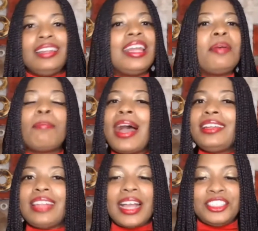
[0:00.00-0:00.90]
let
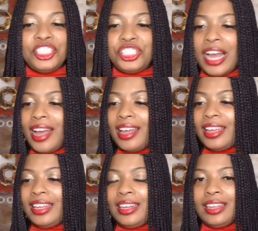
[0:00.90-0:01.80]
my light
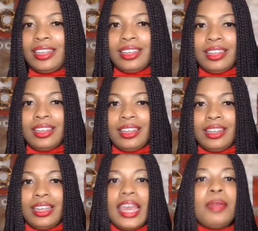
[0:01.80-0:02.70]
shine
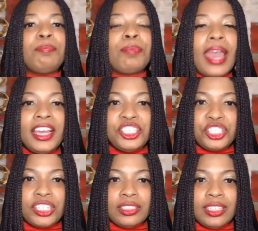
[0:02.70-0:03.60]
and
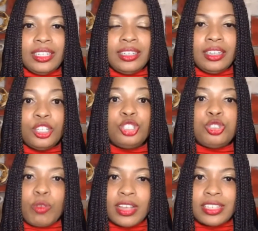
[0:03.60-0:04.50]
patiently
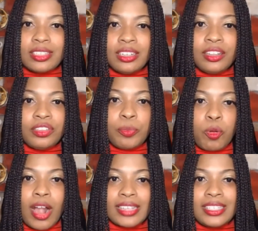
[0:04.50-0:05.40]
trust the
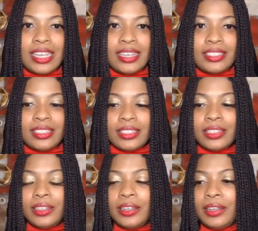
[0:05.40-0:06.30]
process.
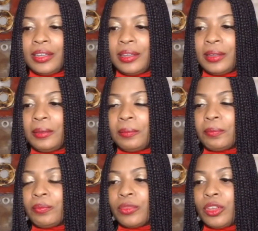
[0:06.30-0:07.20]

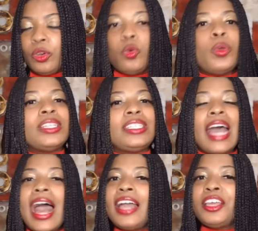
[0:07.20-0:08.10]
When
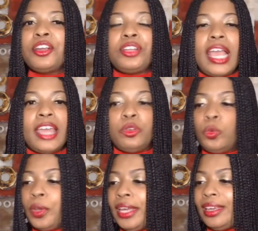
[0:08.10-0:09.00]
tired
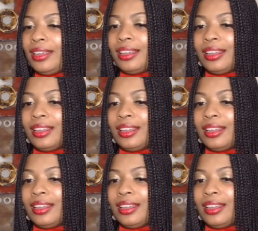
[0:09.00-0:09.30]
and weak,